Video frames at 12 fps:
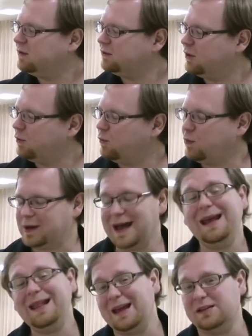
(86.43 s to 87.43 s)
So what
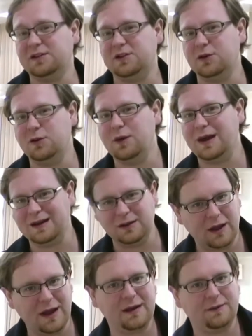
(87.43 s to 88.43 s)
I like to do, and a
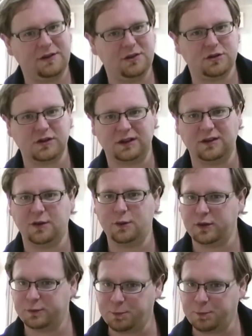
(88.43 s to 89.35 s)
lot of teachers like to do,